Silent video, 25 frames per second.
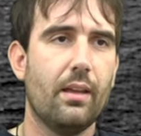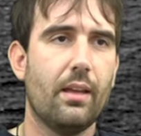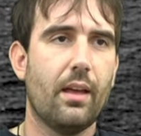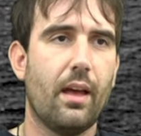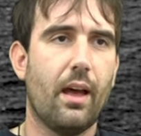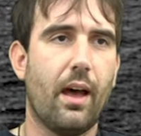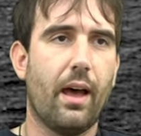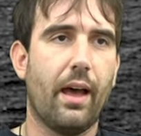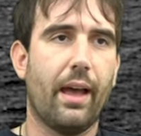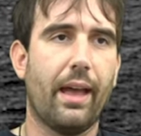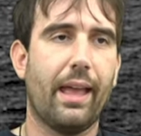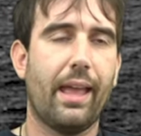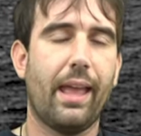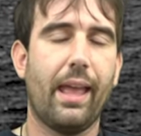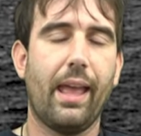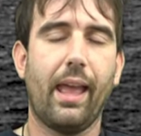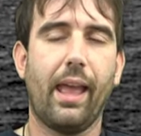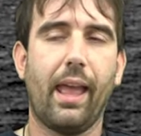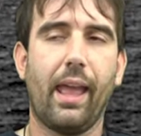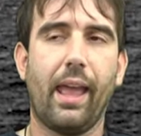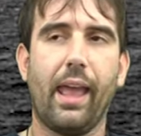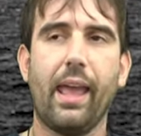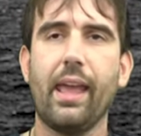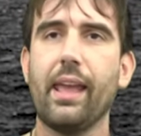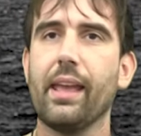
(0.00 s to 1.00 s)
Uh,
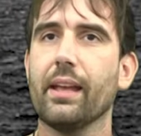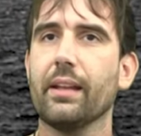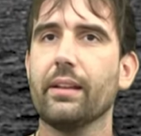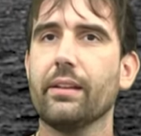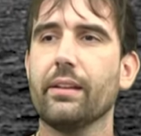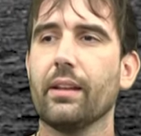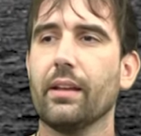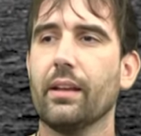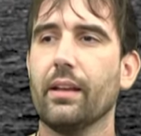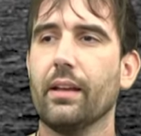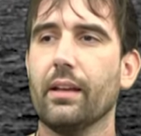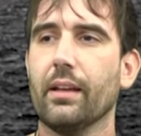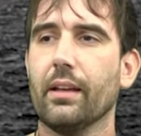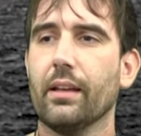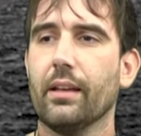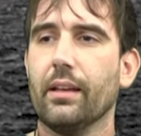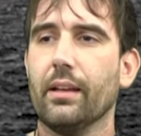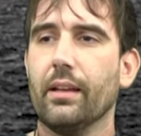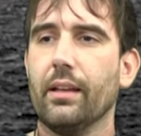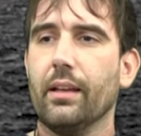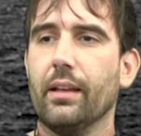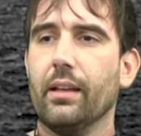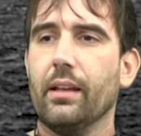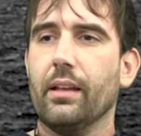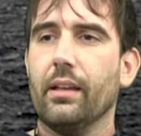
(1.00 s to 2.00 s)
and
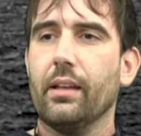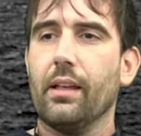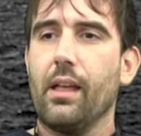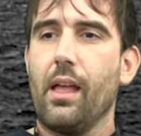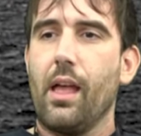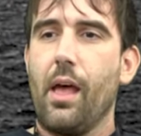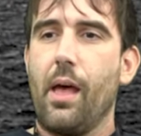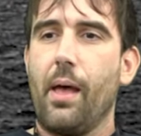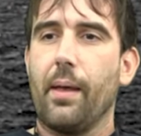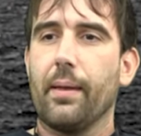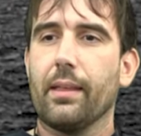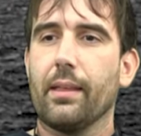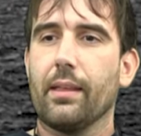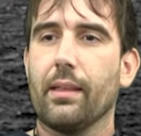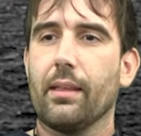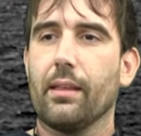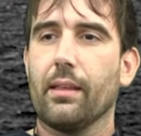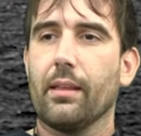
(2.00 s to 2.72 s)
uh,